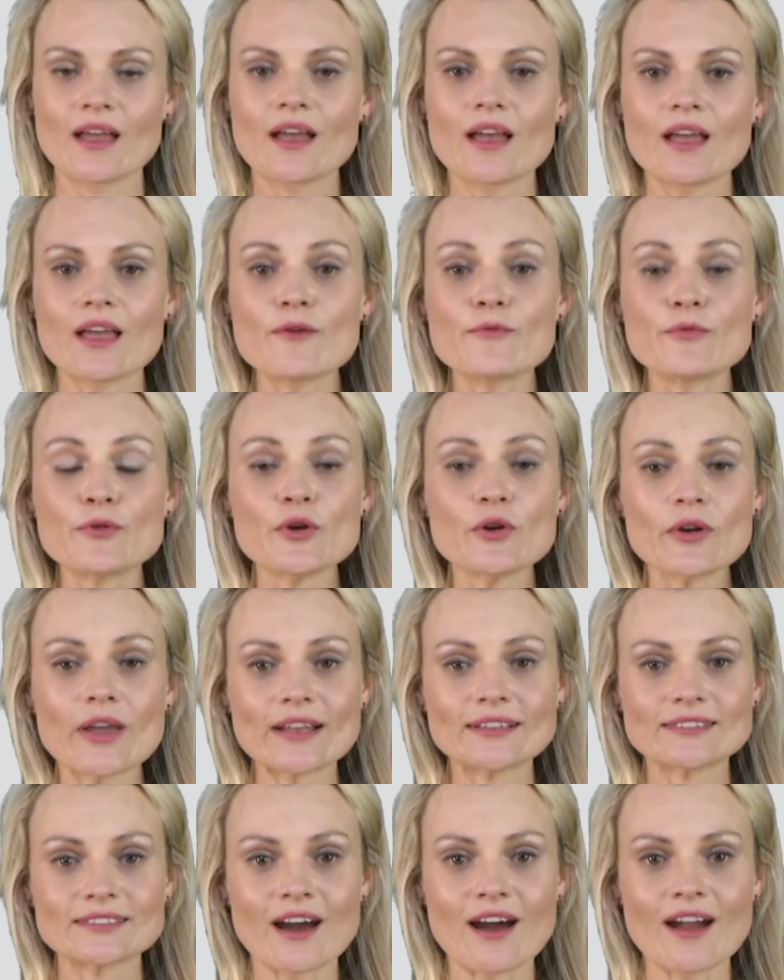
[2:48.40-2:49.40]
If you
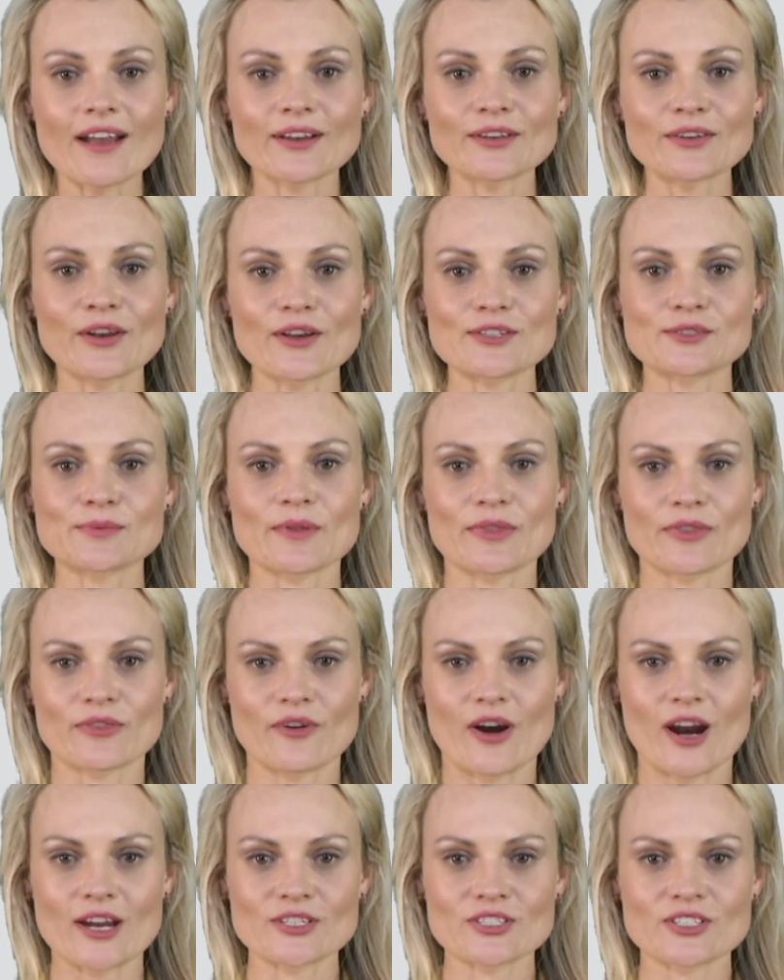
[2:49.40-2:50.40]
get diagnosed with
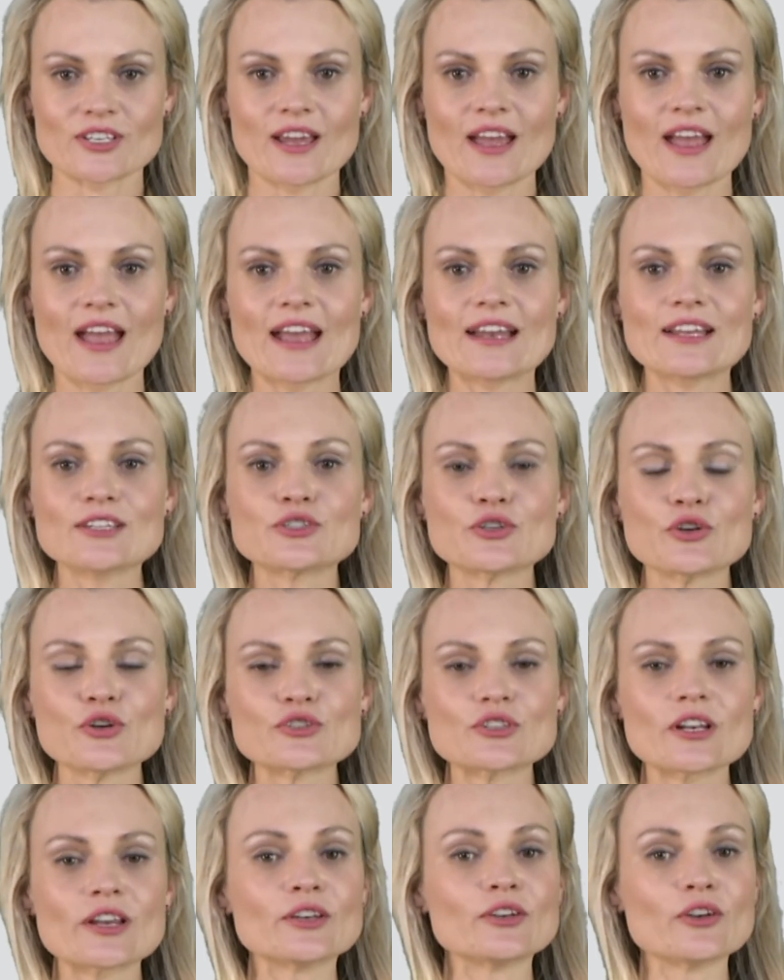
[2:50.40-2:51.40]
thrush, it is
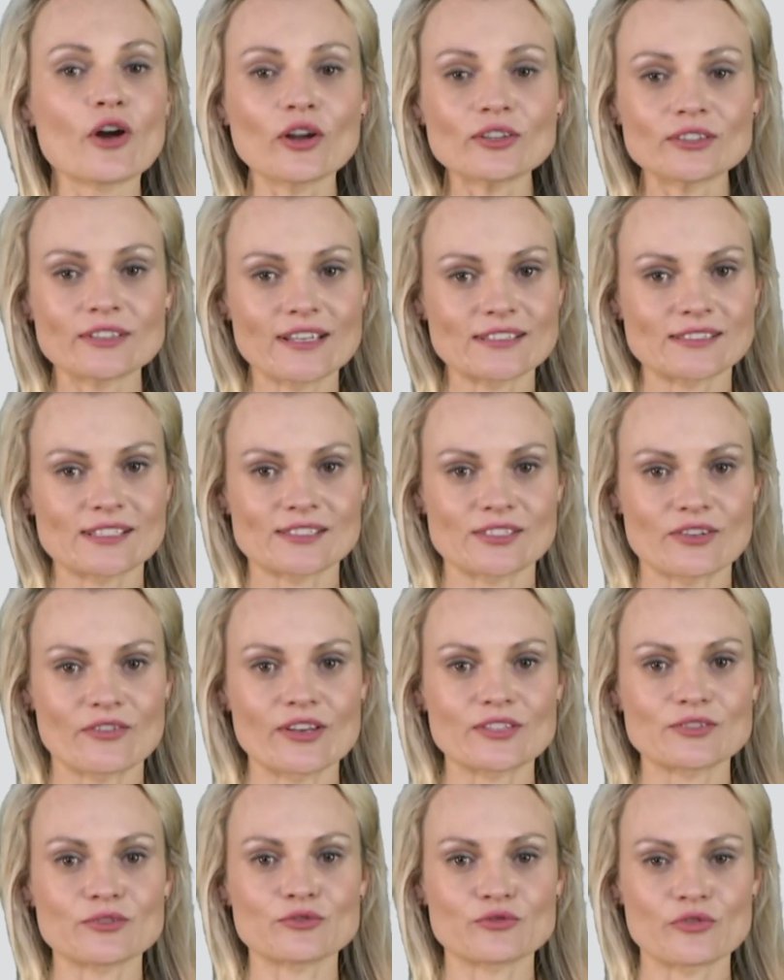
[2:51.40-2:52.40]
usually not necessary
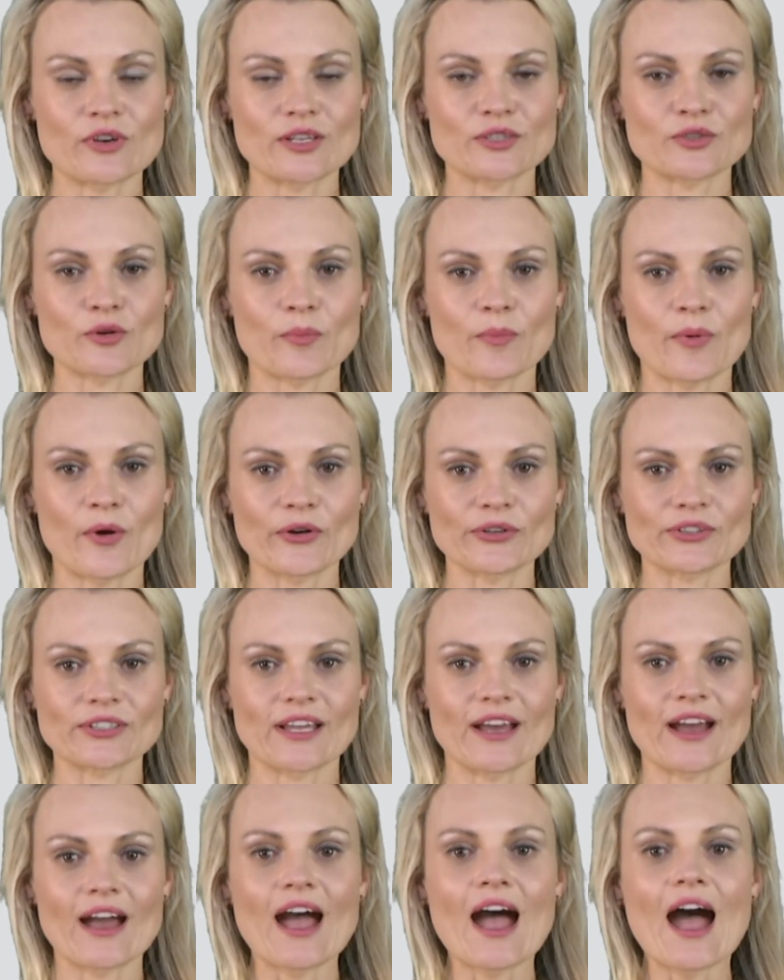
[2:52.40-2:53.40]
to treat your
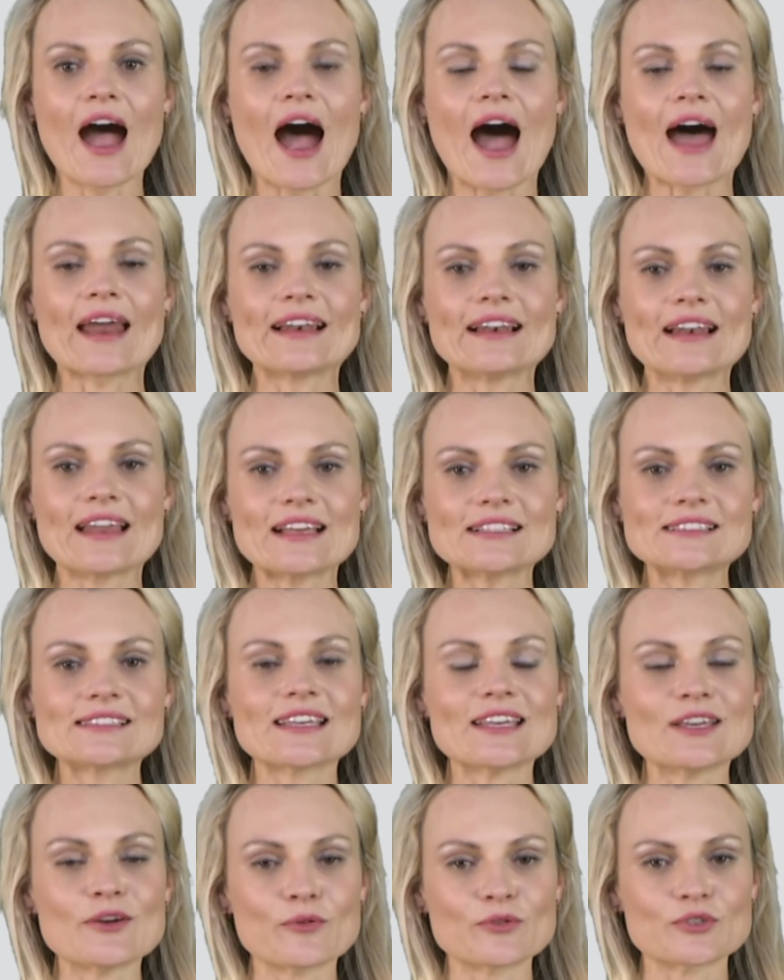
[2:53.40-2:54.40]
partner unless
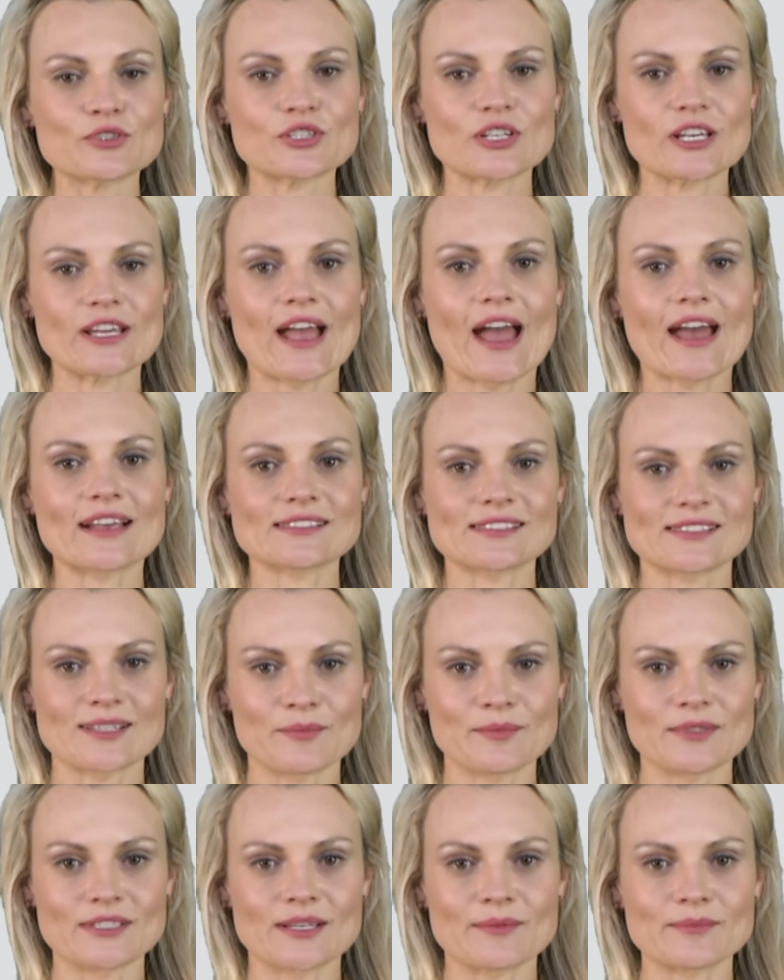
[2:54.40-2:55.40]
he or she has
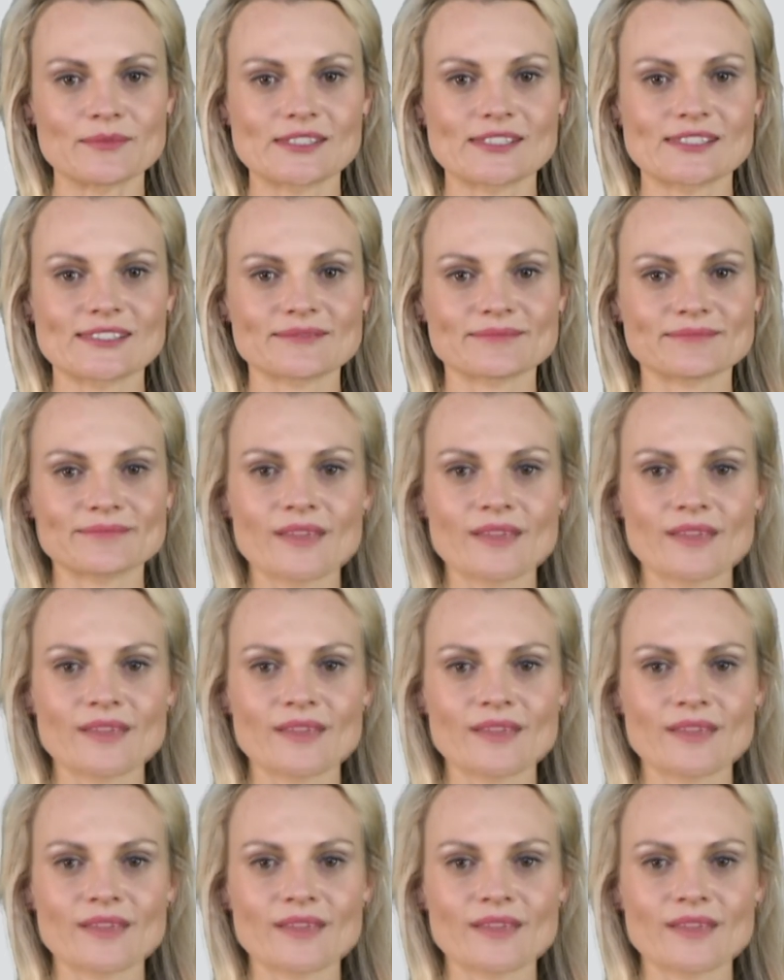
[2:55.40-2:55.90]
symptoms.